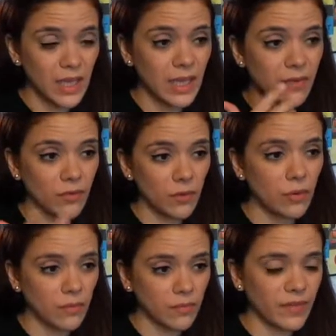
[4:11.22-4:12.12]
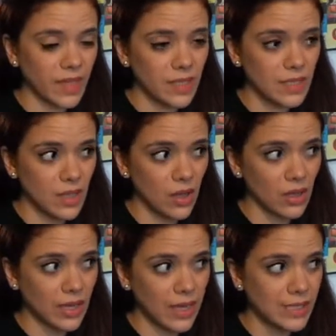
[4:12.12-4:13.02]
If your fingers
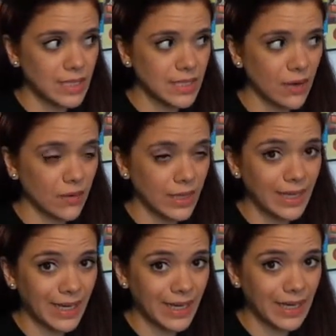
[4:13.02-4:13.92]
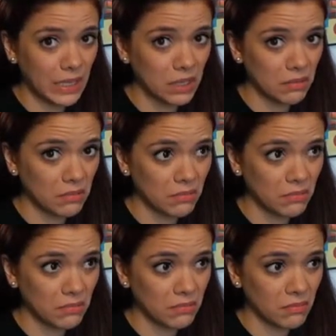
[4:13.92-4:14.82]
aren't necessarily clean,
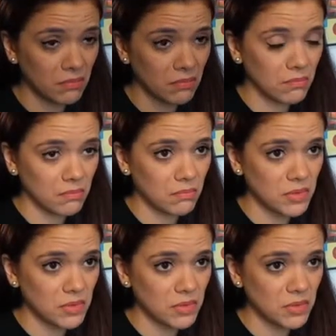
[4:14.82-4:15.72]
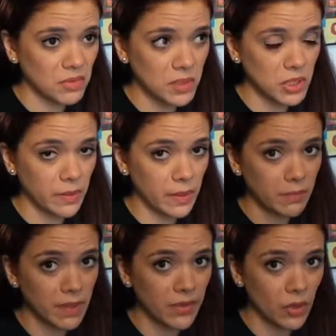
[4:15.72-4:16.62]
don't know what you've been doing,
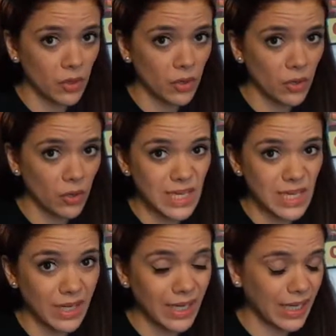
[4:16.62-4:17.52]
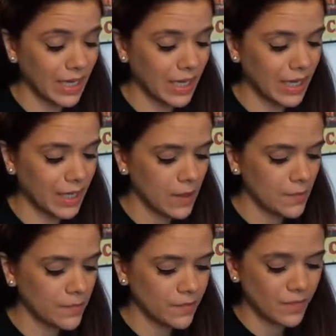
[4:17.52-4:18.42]
but if they're not necessarily clean,
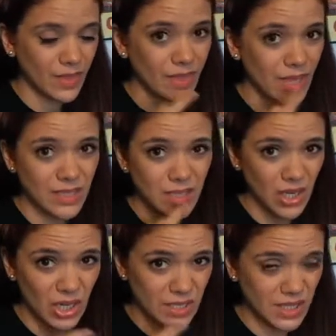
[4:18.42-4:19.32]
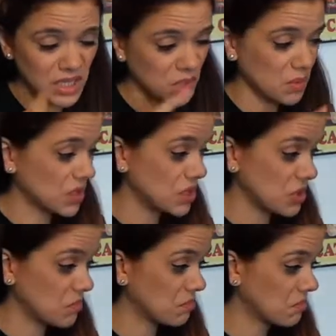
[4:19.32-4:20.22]
that's the last thing you want to
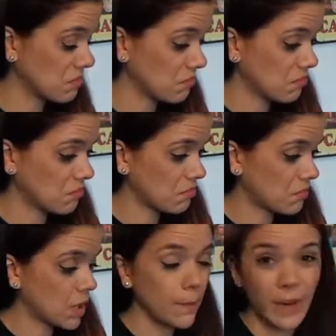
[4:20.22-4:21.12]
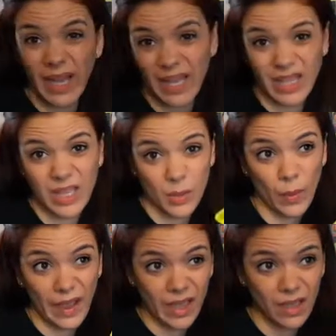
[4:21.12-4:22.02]
do. But either
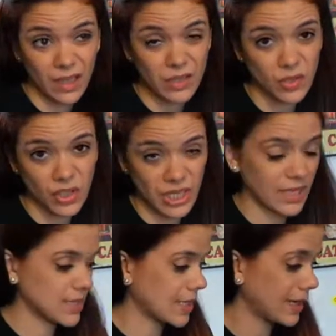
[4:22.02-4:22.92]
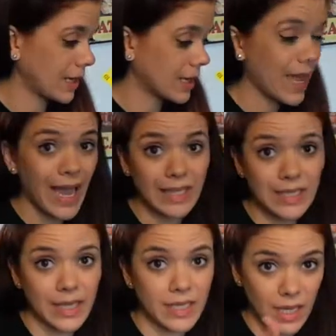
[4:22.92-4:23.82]
way, as long as your hands are clean, hand
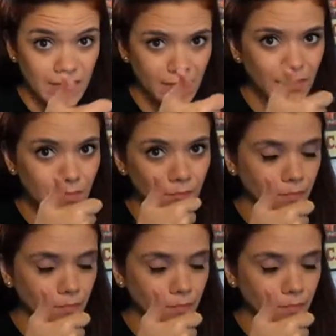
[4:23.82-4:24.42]
sanitizer.